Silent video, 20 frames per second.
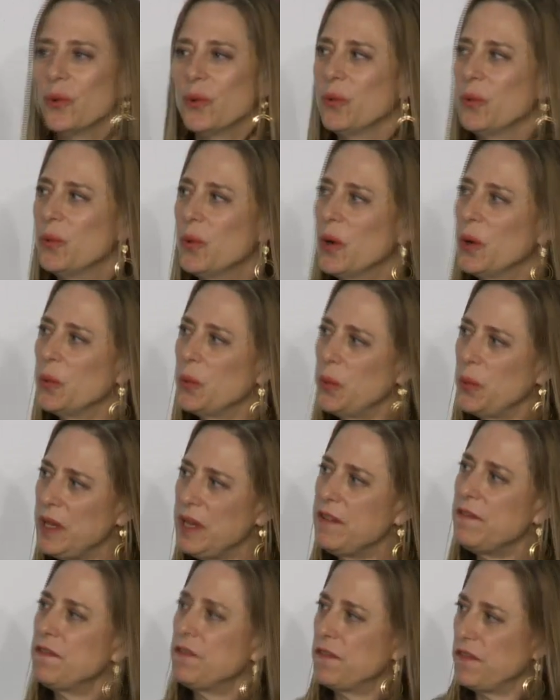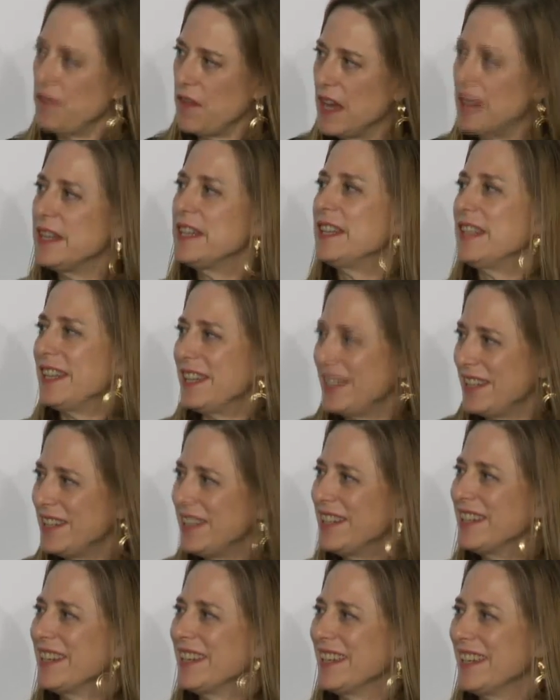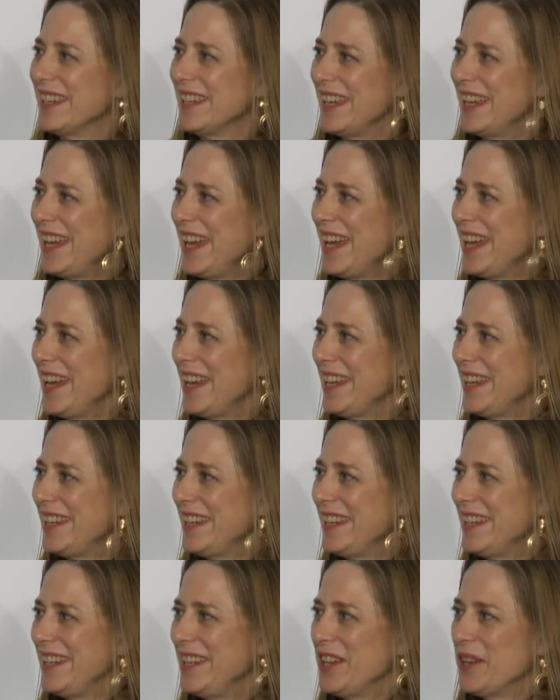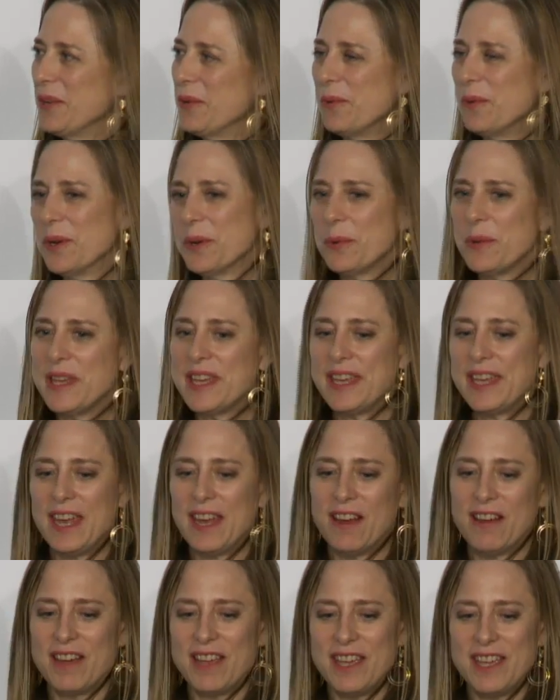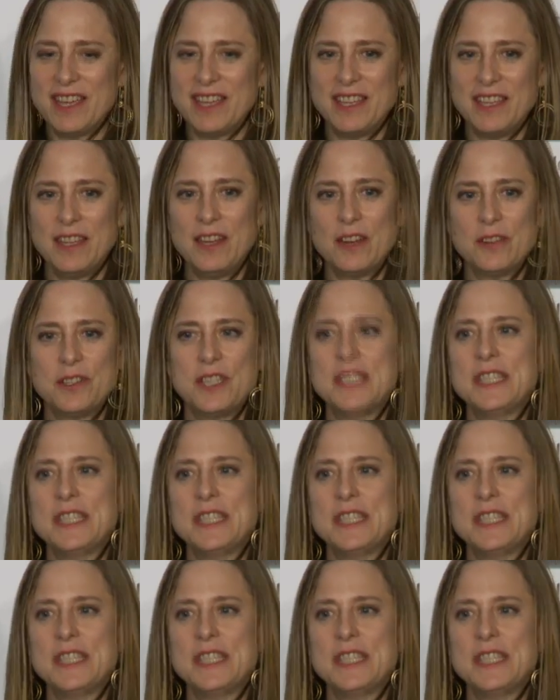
what we funded and, you know, were we carrying, you know,